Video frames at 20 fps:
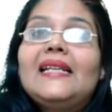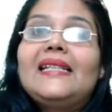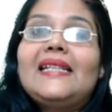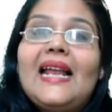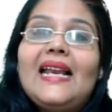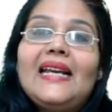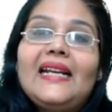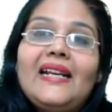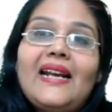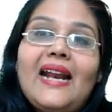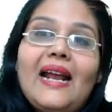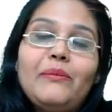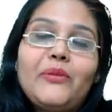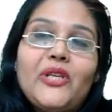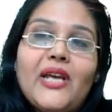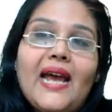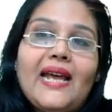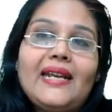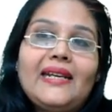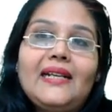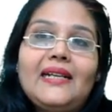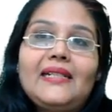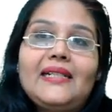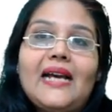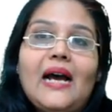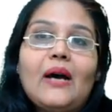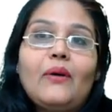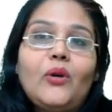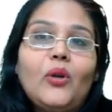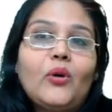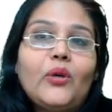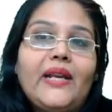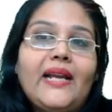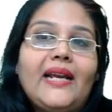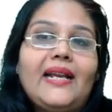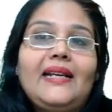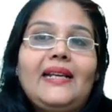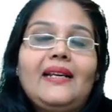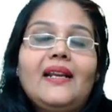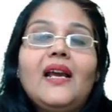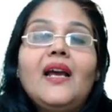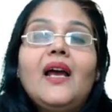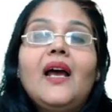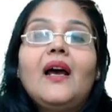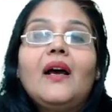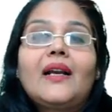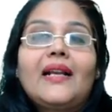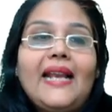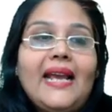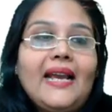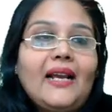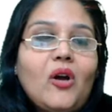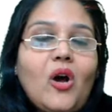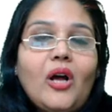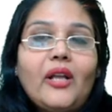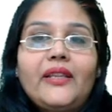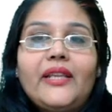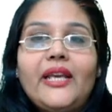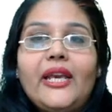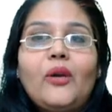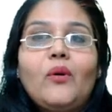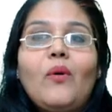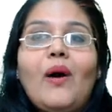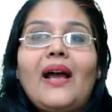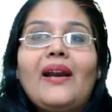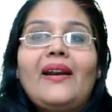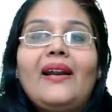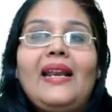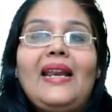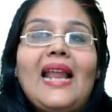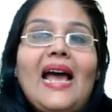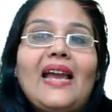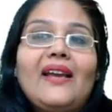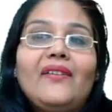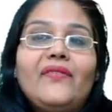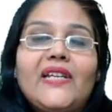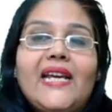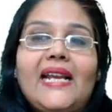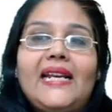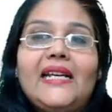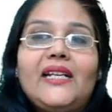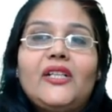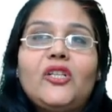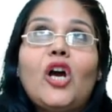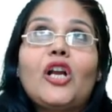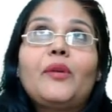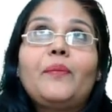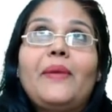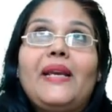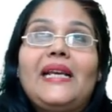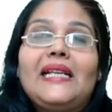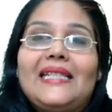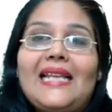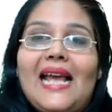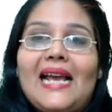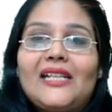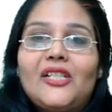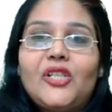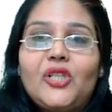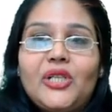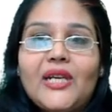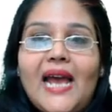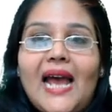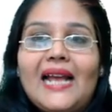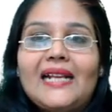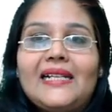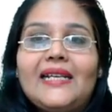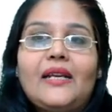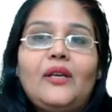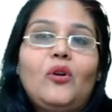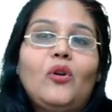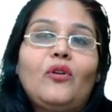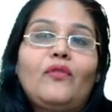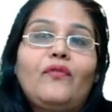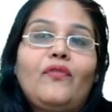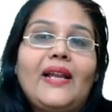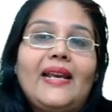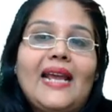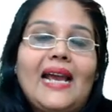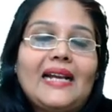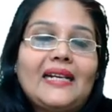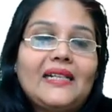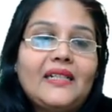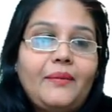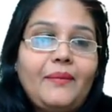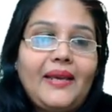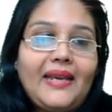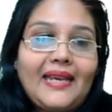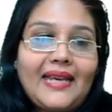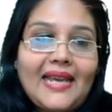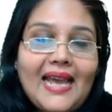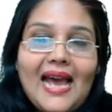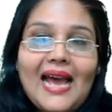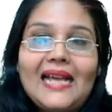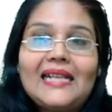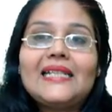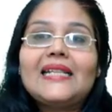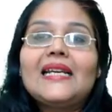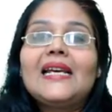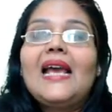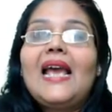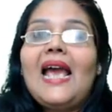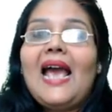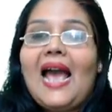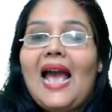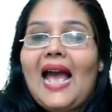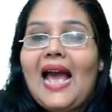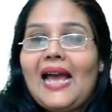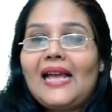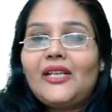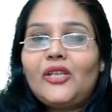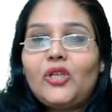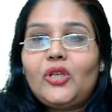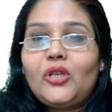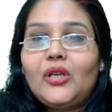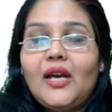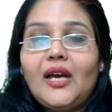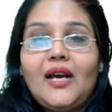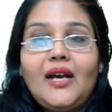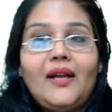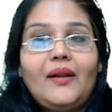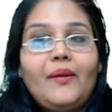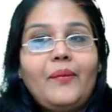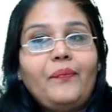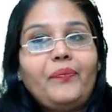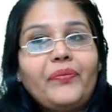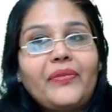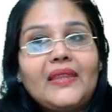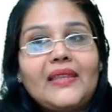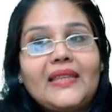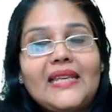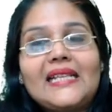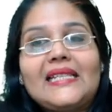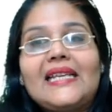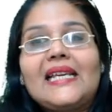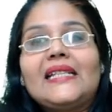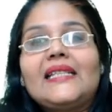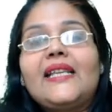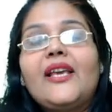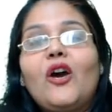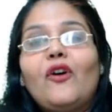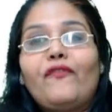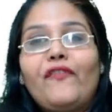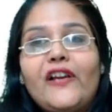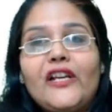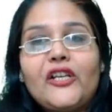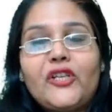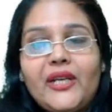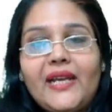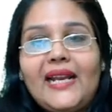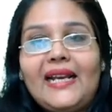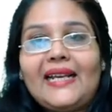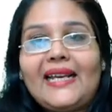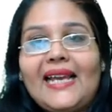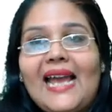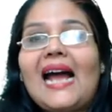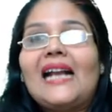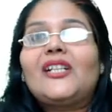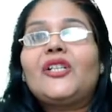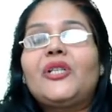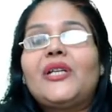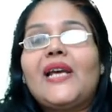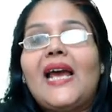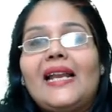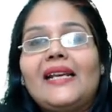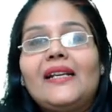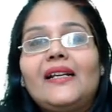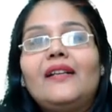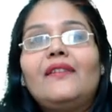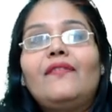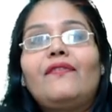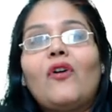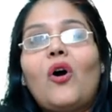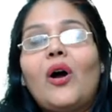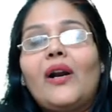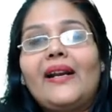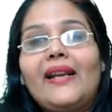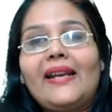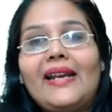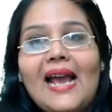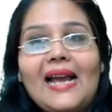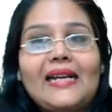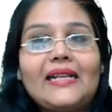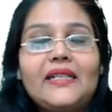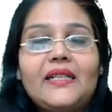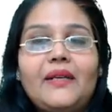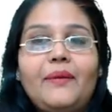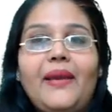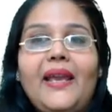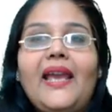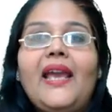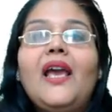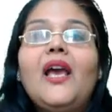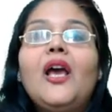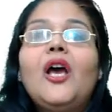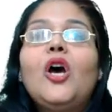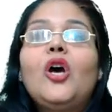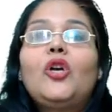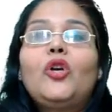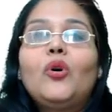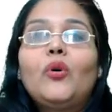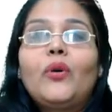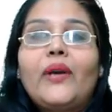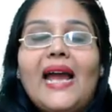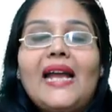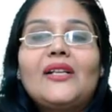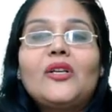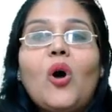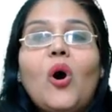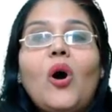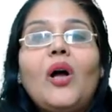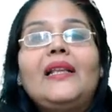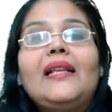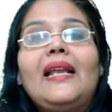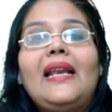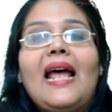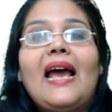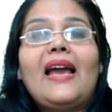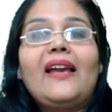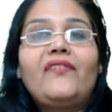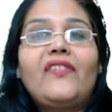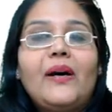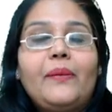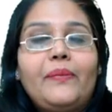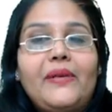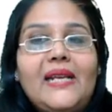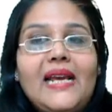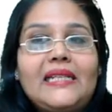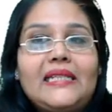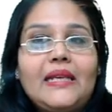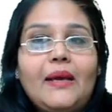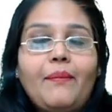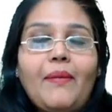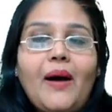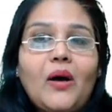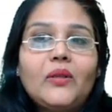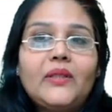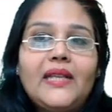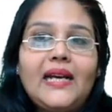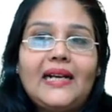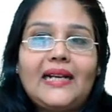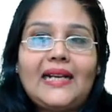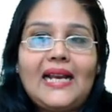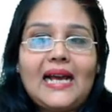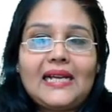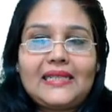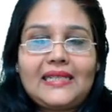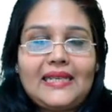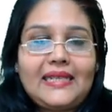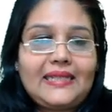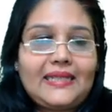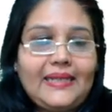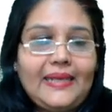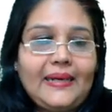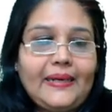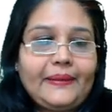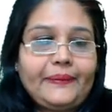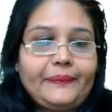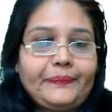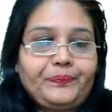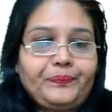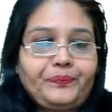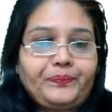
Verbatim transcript: Telegram channel, download it. Click on the U R L livedaily dot me slash chat and look for an academic CAT. And um, this is the official CAT channel for an academy. You get all the live updates about the classes here.